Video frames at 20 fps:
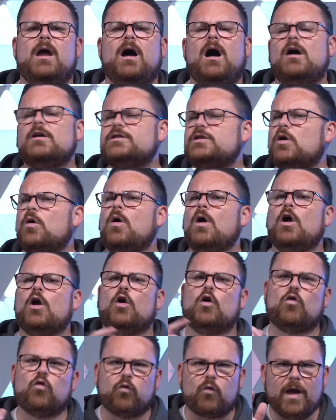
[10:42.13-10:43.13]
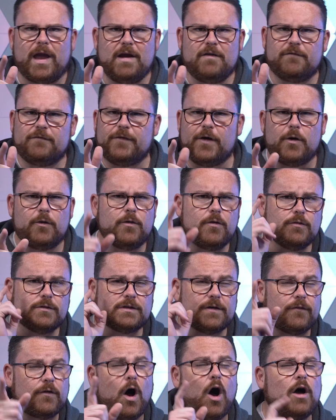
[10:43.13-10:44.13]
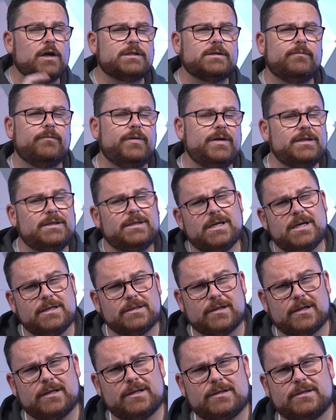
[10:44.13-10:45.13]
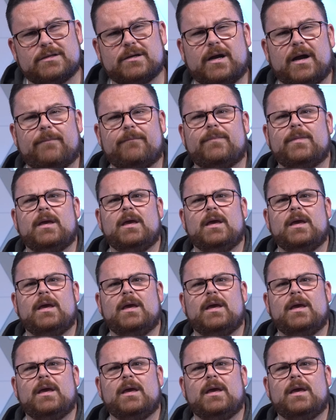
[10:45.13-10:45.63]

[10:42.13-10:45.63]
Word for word: Also, great photos of awesome PCs on Instagram.